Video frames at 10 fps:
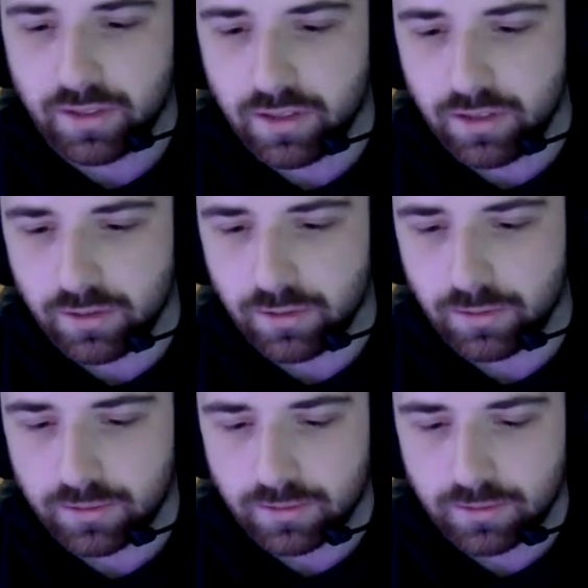to
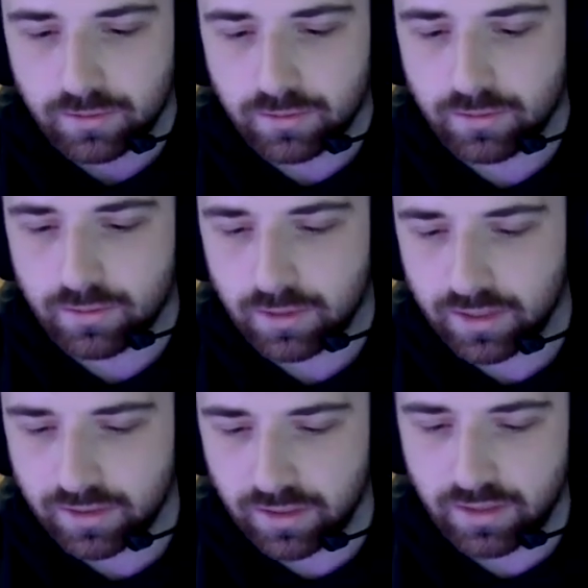do
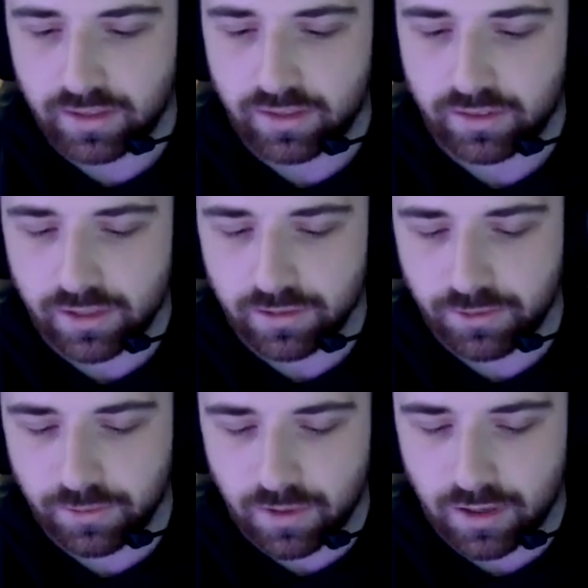is it is a sterile
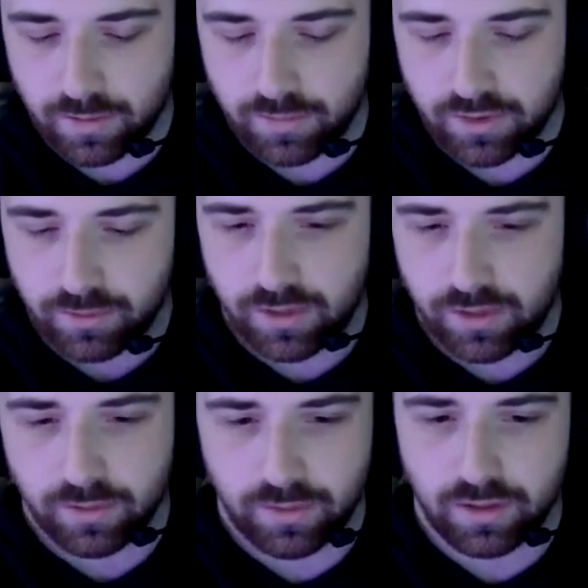swab, so when you
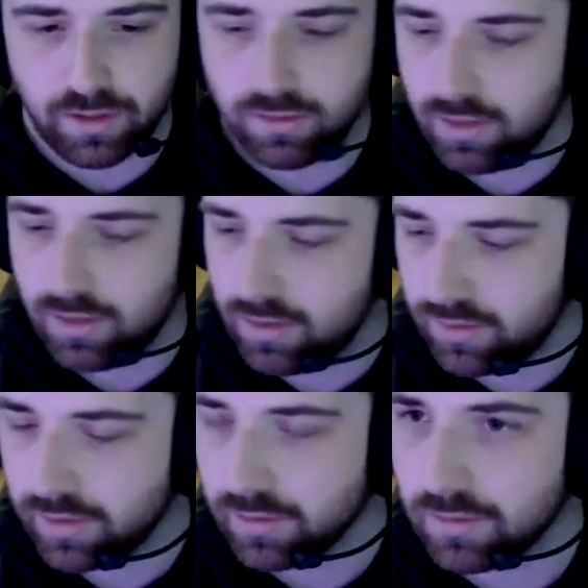open it, it is
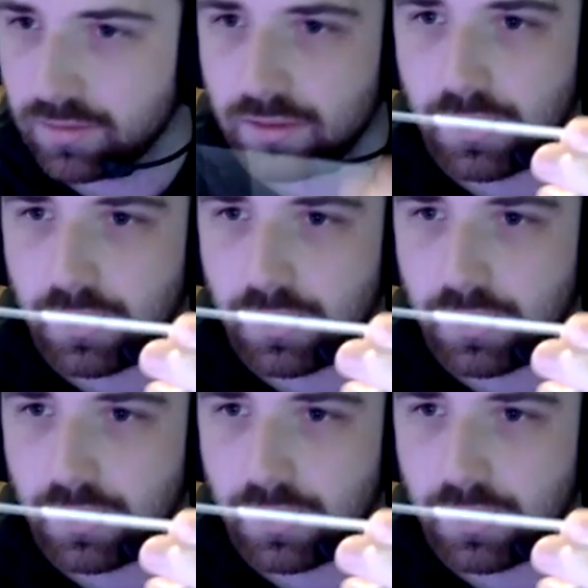sterile.